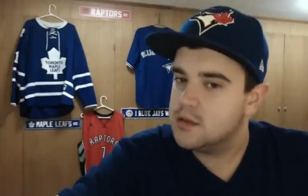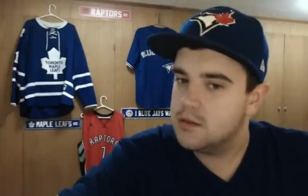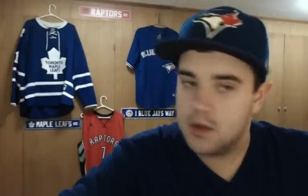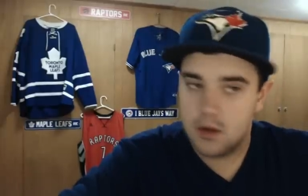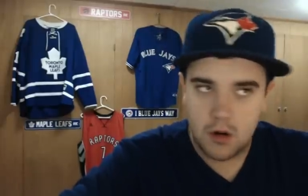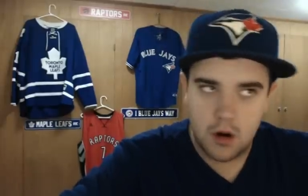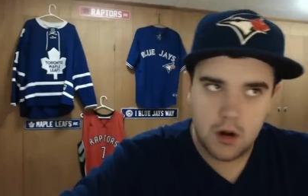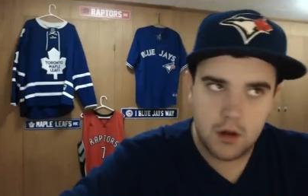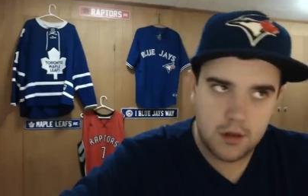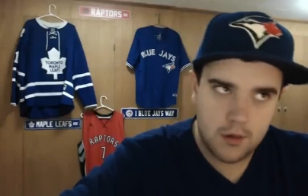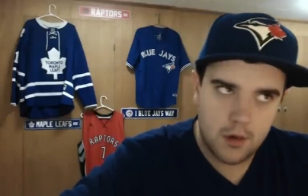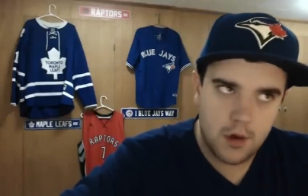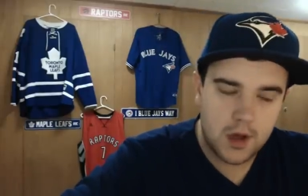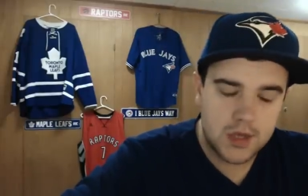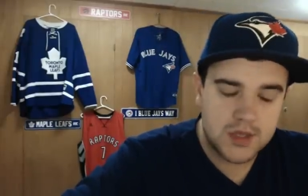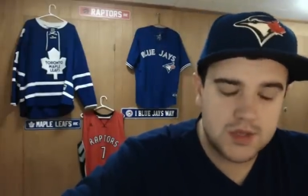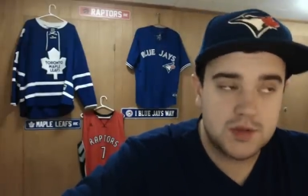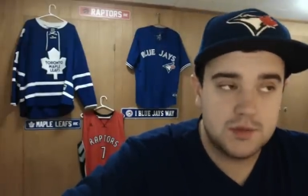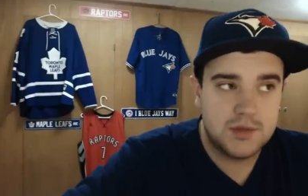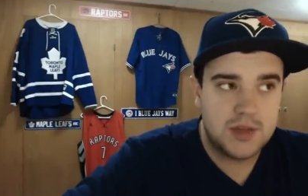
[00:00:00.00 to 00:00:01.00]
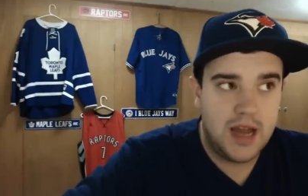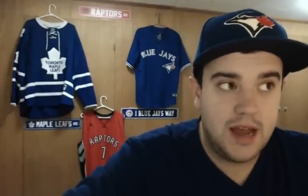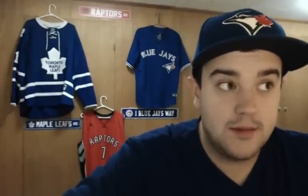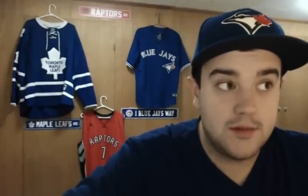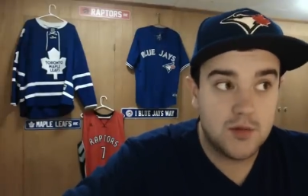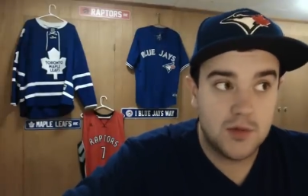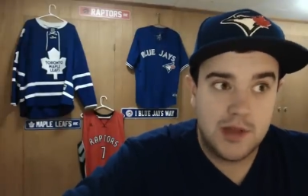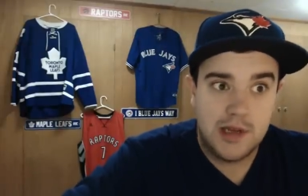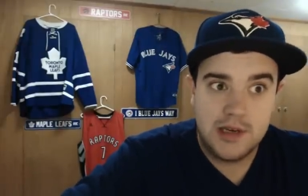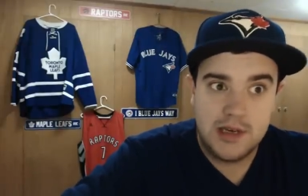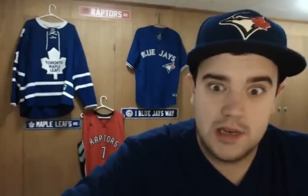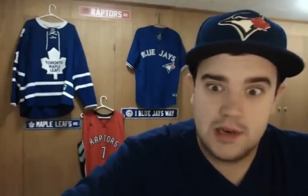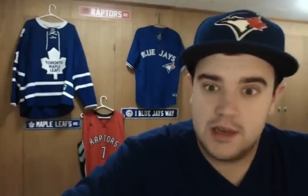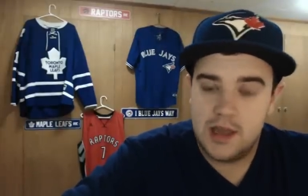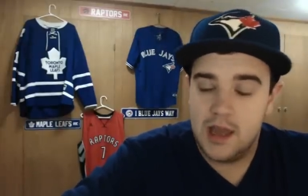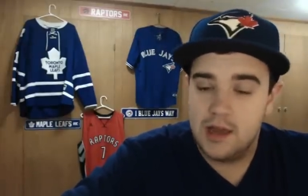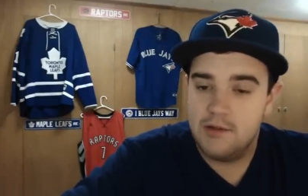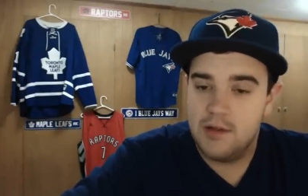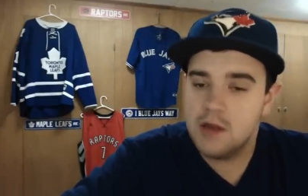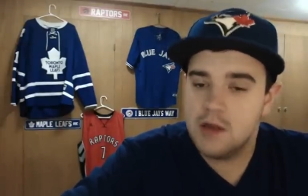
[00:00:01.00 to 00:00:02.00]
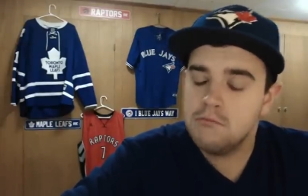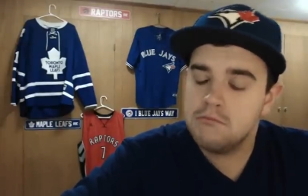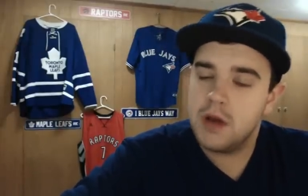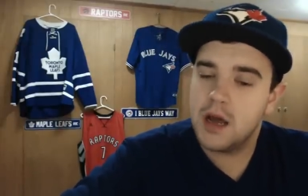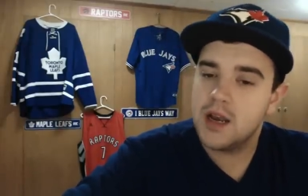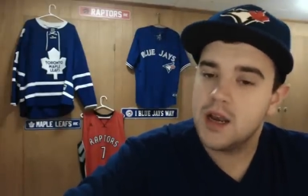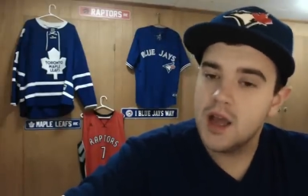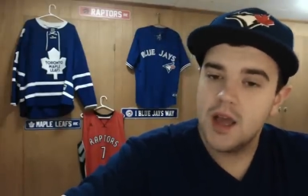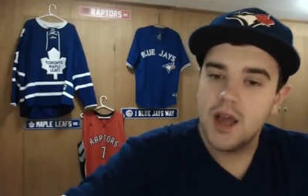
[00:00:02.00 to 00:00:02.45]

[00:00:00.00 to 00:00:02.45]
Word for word: There are there are also some times where they did cave in, but